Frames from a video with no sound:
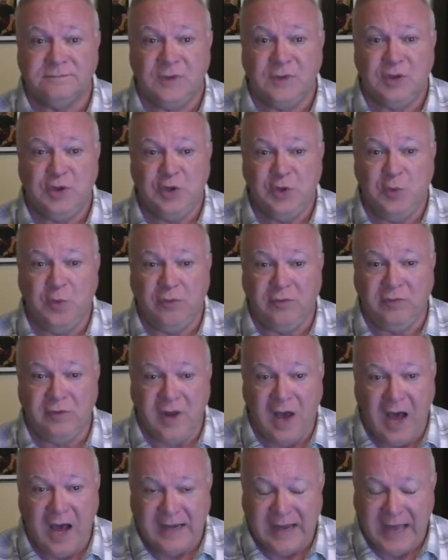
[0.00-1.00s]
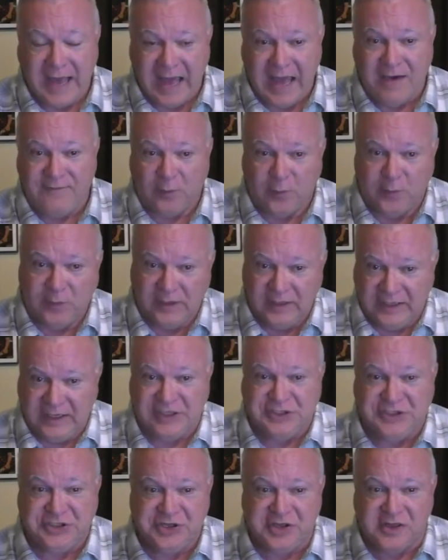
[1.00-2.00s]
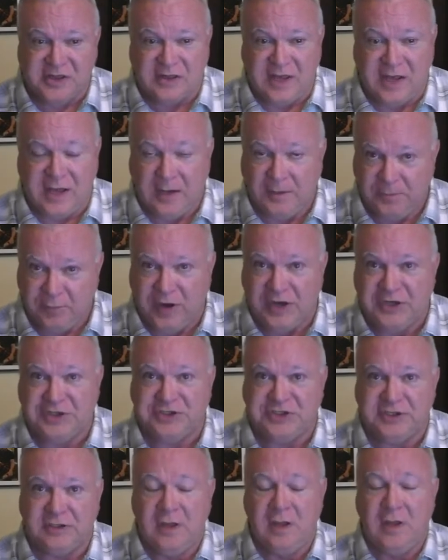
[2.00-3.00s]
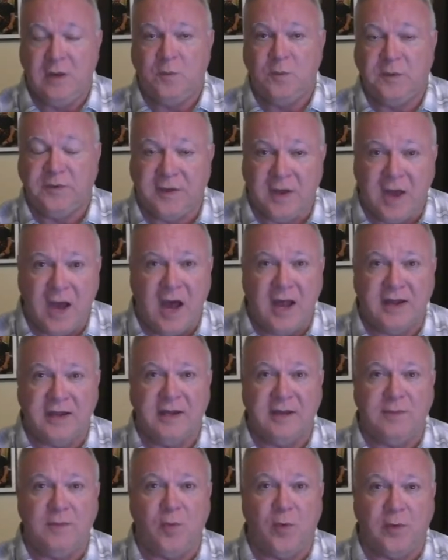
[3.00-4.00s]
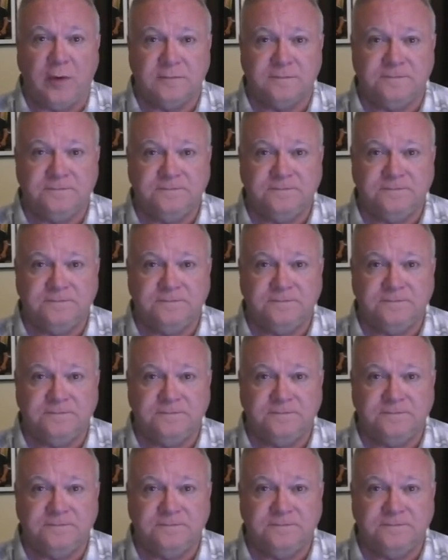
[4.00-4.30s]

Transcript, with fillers: You will not have a religious celebration with God anymore.